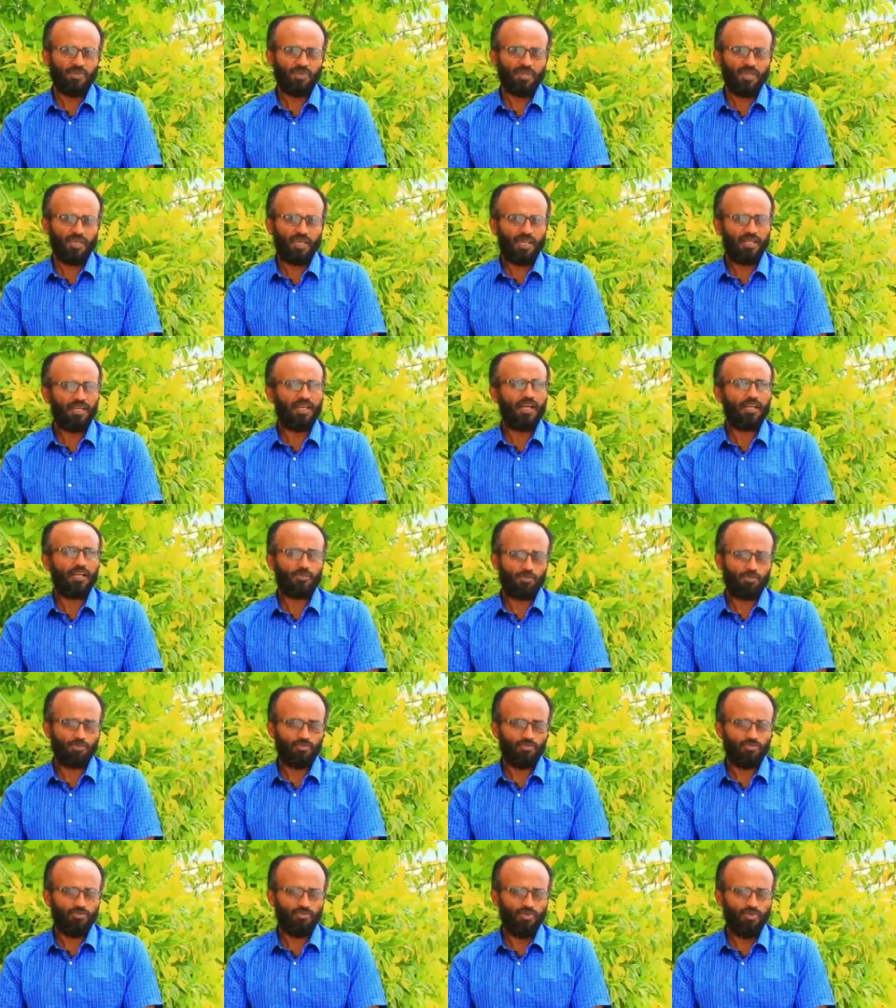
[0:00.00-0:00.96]
and Aksum.
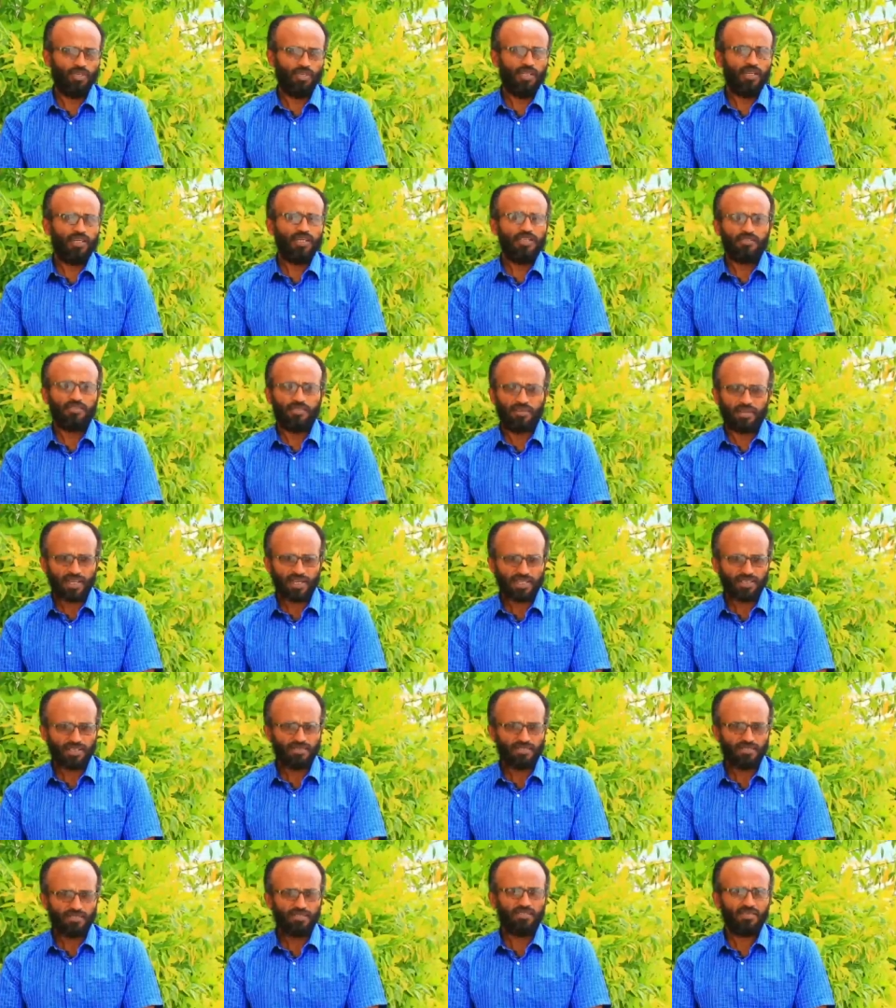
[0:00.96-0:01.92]
The
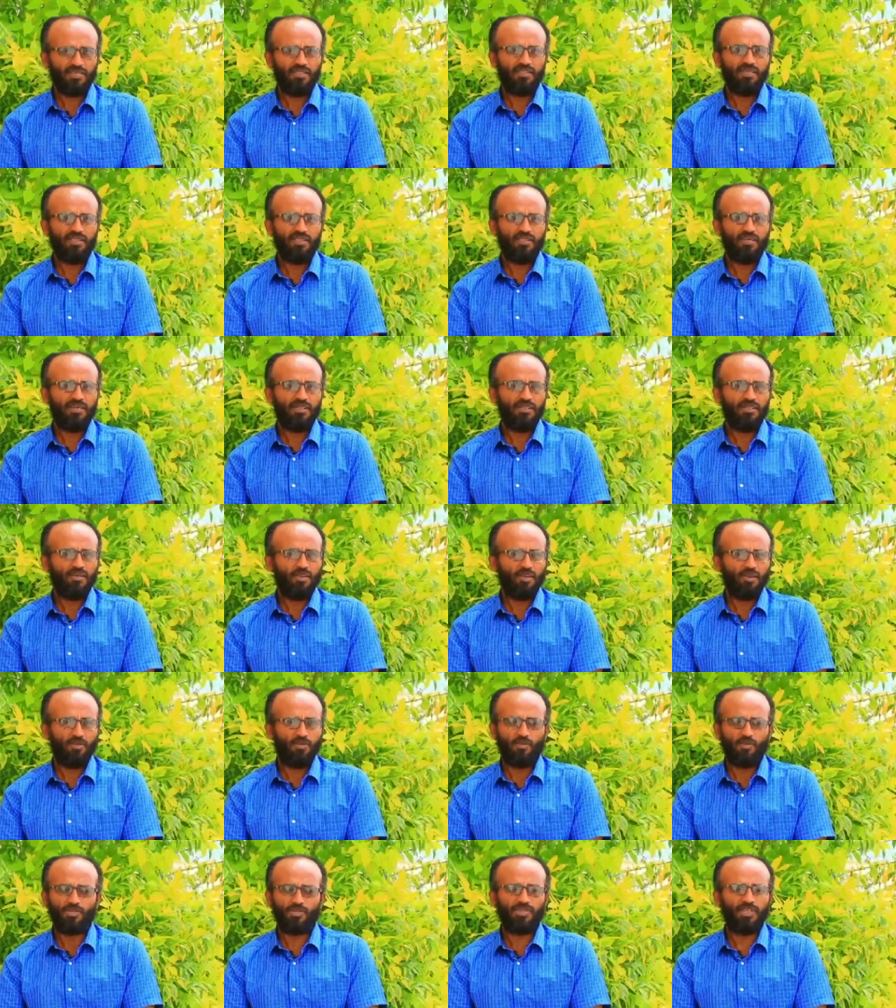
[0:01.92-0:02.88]
rest,
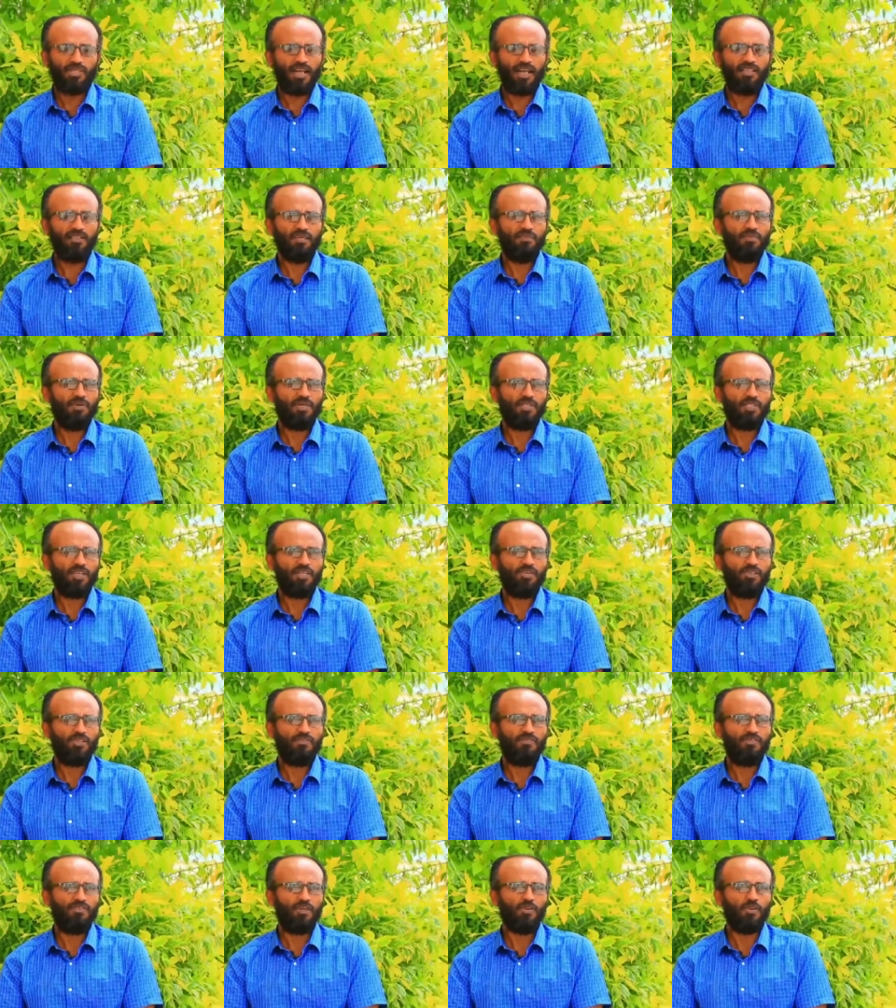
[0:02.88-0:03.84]
almost 90%
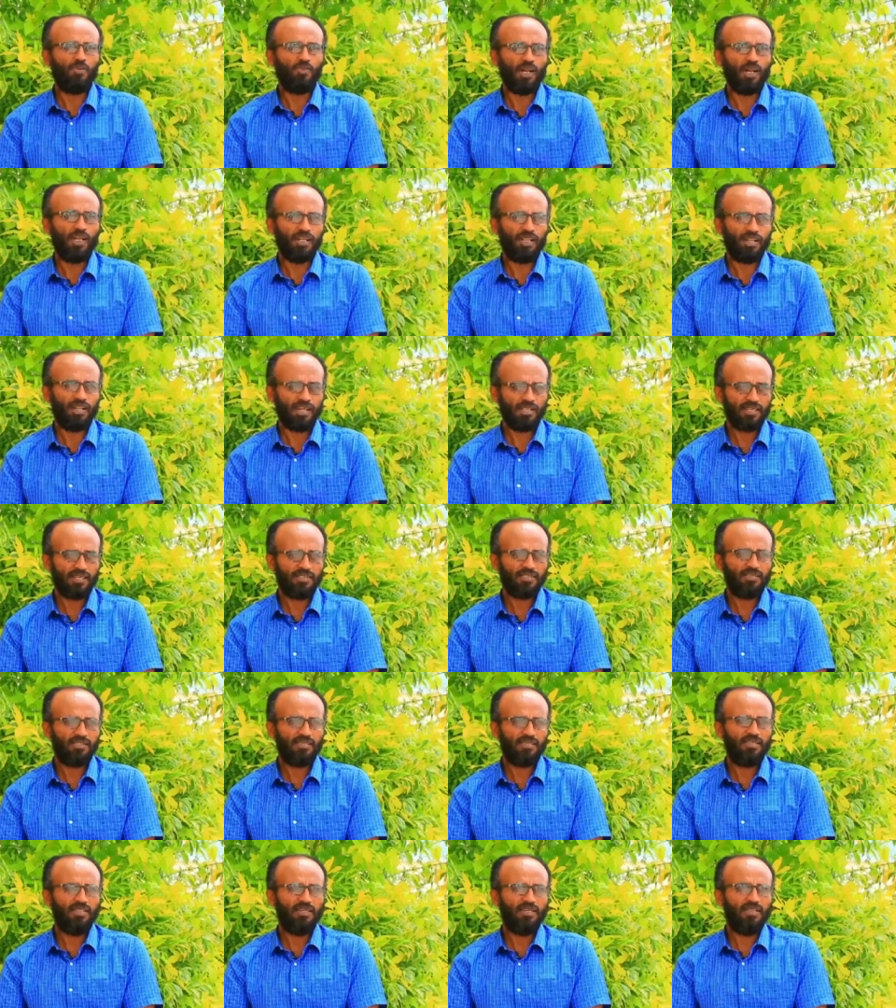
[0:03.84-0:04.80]
of the rural
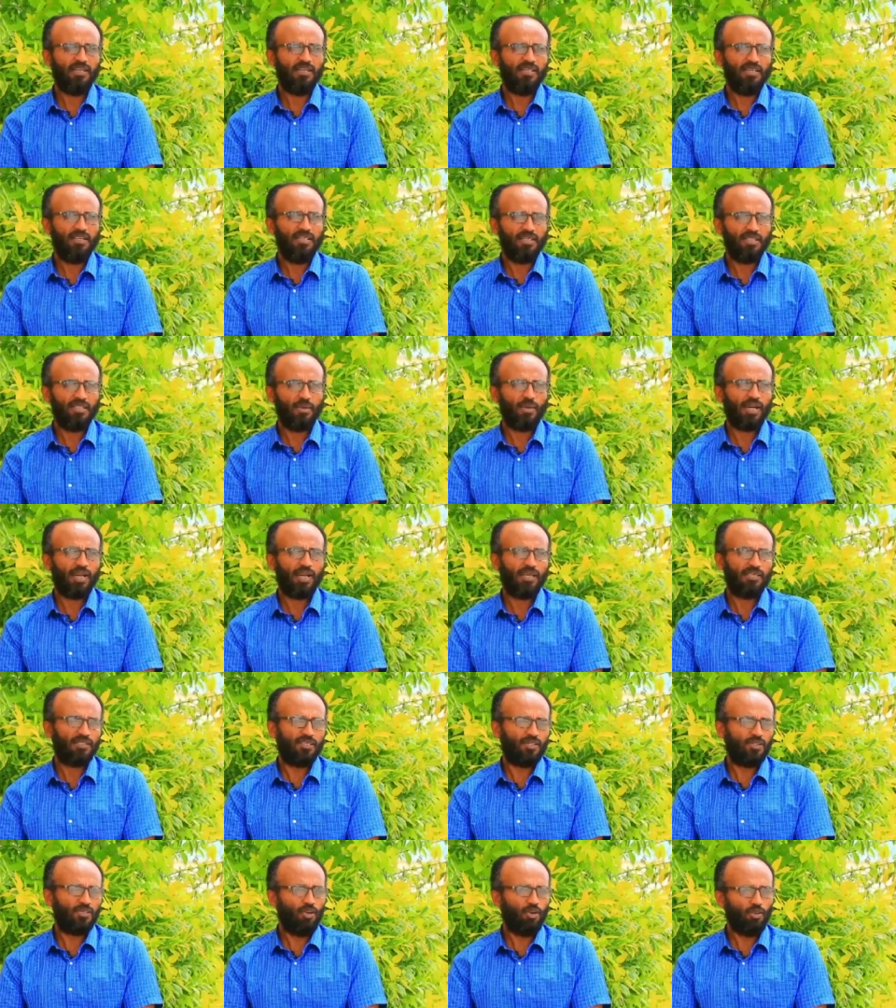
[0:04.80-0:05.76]
areas, there were
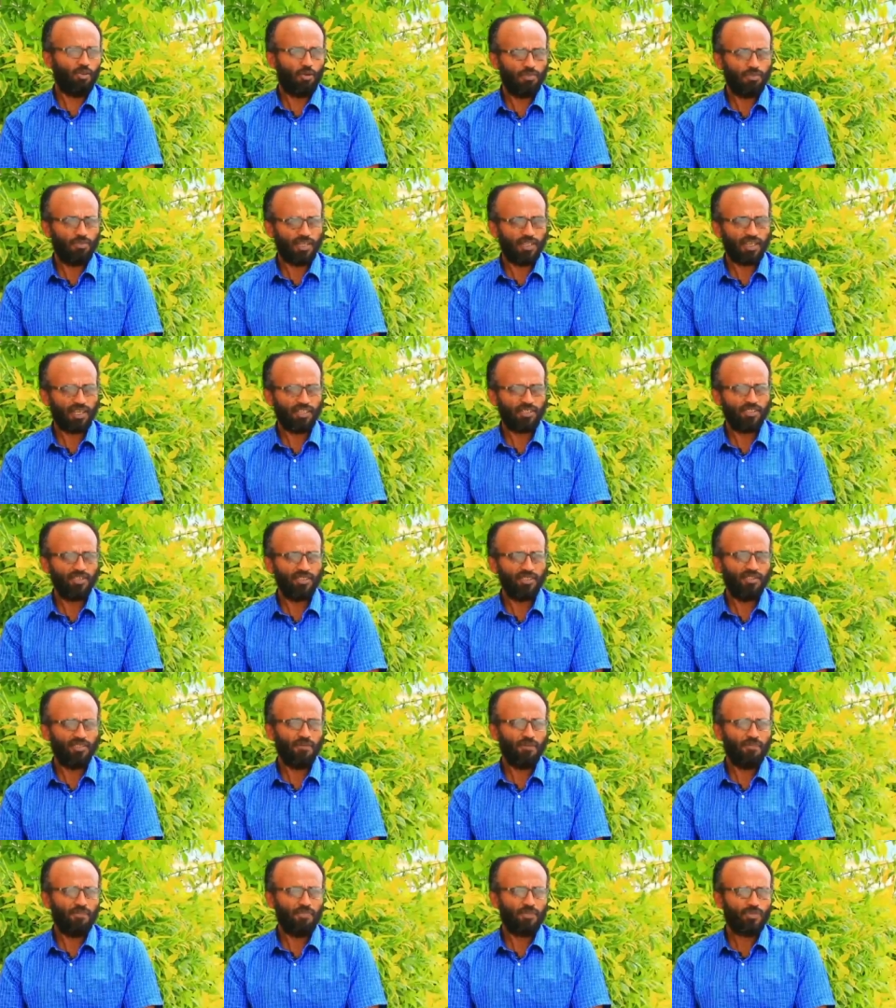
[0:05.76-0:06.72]
either no communication
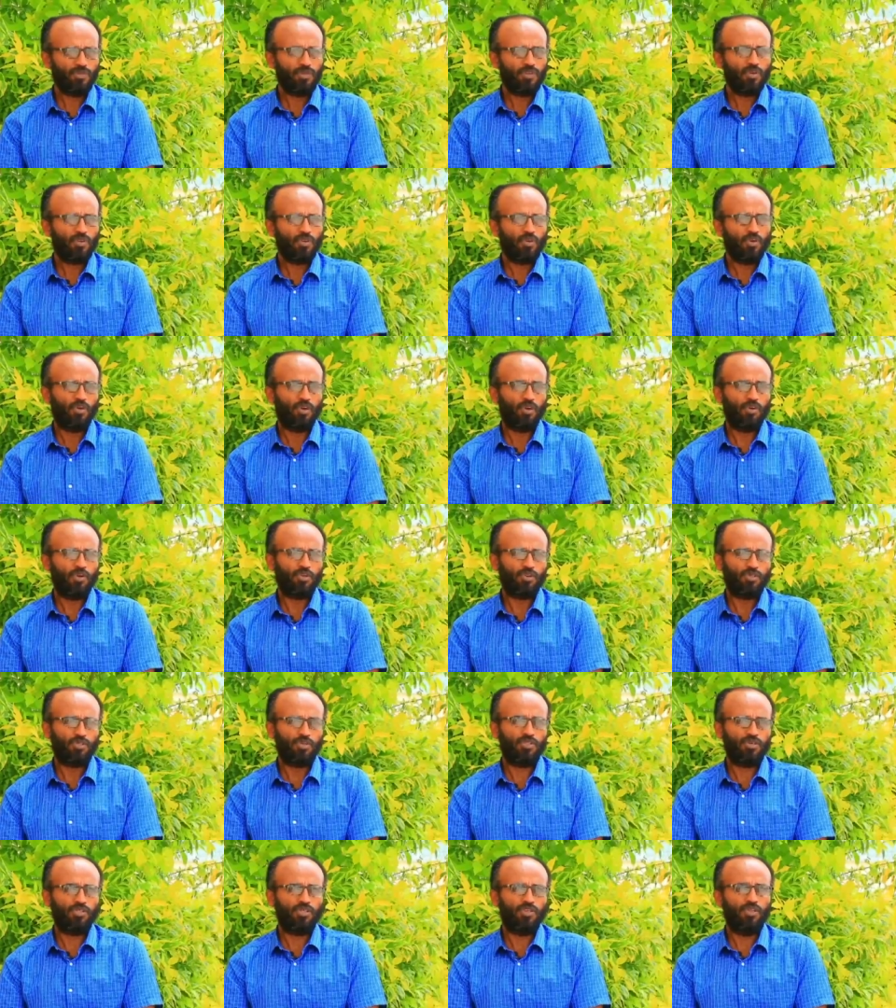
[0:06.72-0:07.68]
or
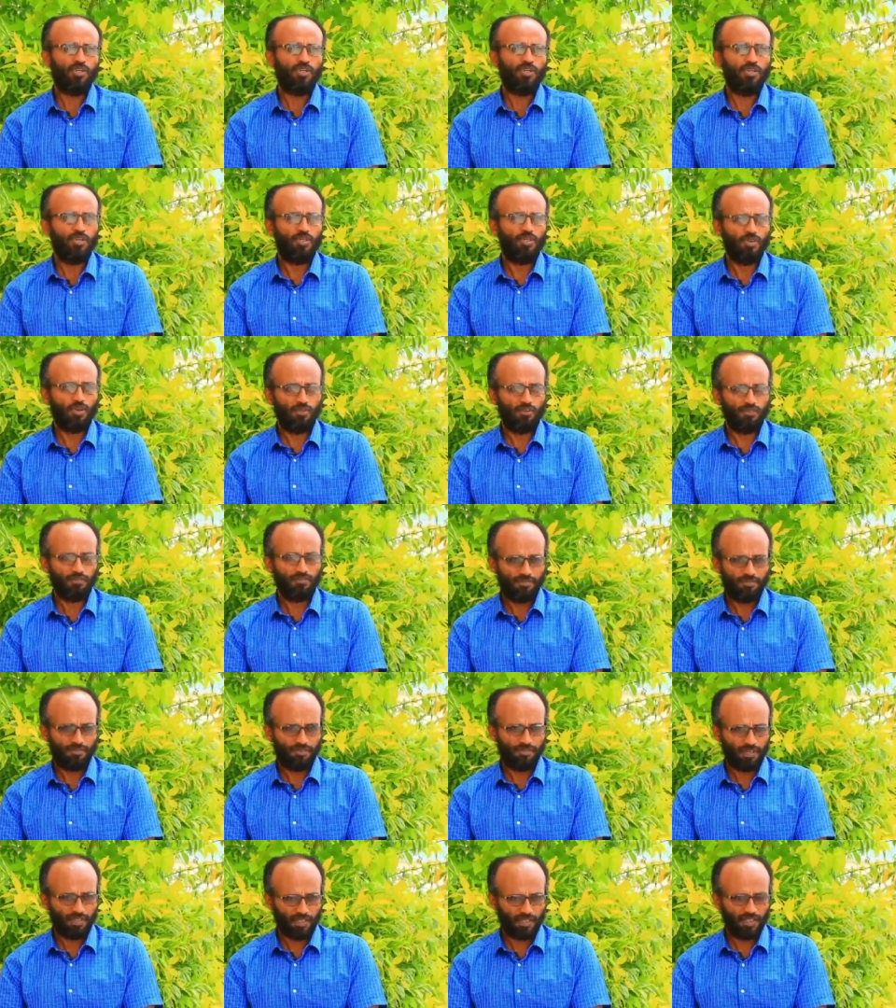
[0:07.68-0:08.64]
no,
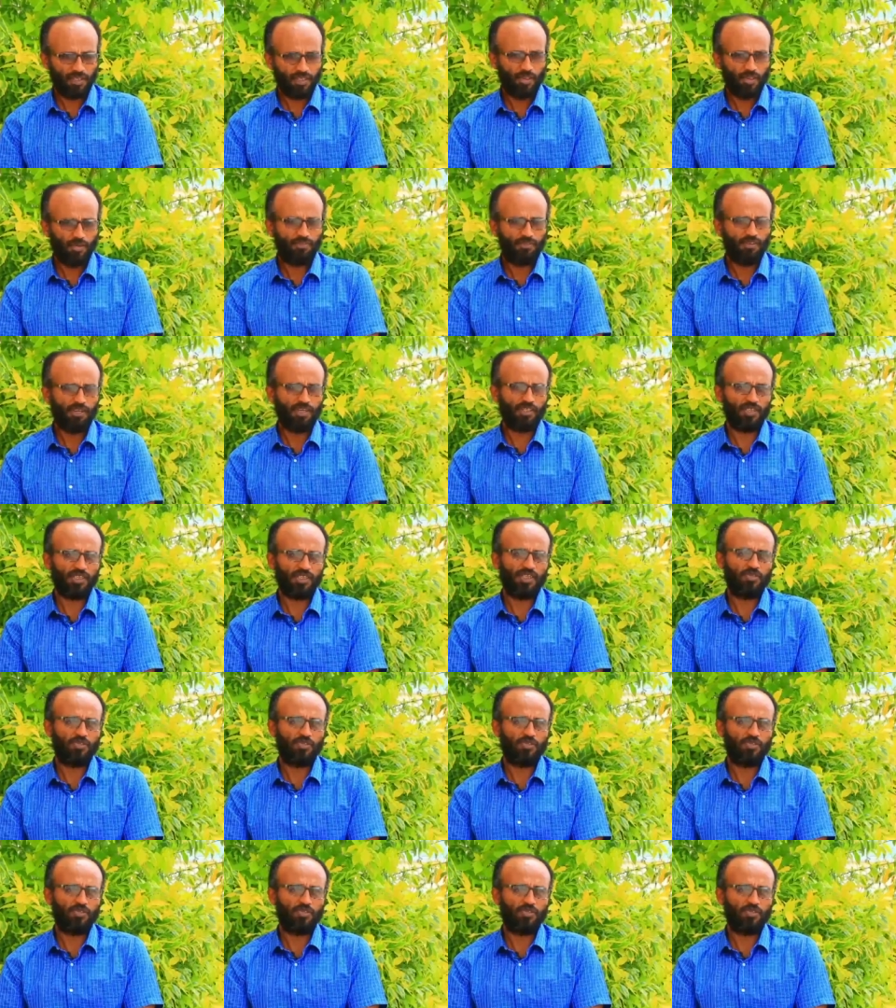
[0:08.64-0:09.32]
fun no functional.